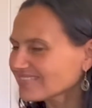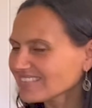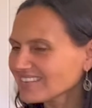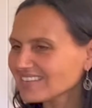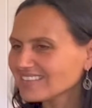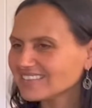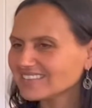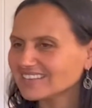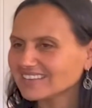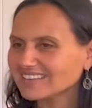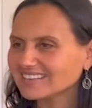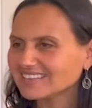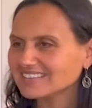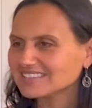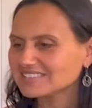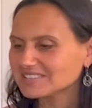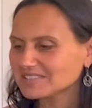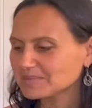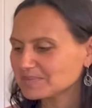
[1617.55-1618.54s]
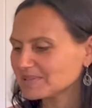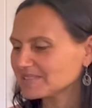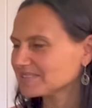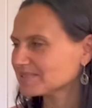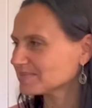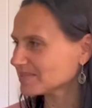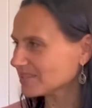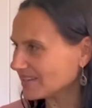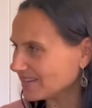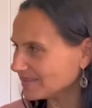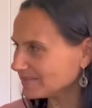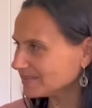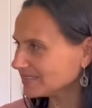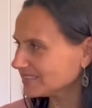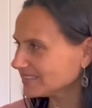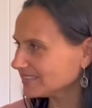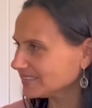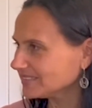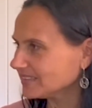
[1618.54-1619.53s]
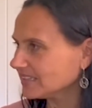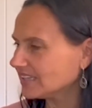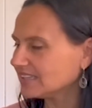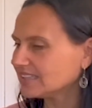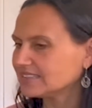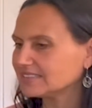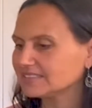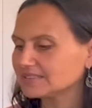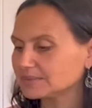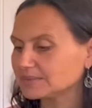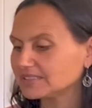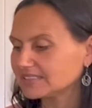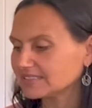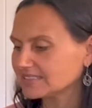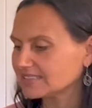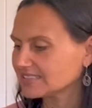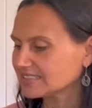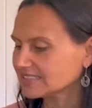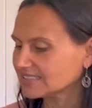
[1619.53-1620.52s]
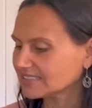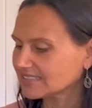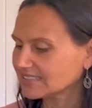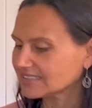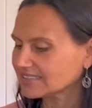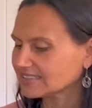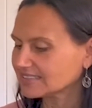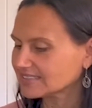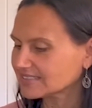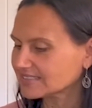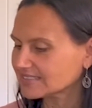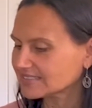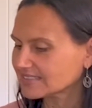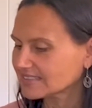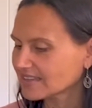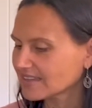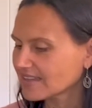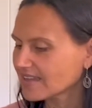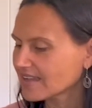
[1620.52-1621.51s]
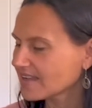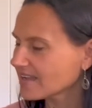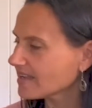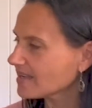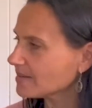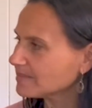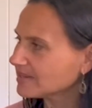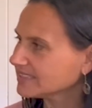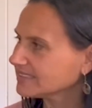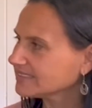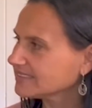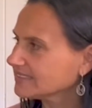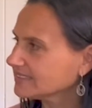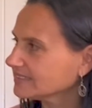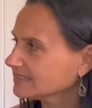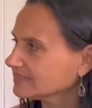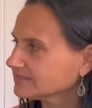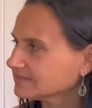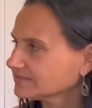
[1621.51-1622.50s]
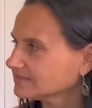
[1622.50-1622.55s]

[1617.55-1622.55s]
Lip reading: And that I can actually spend some time with you and that we can share this amazing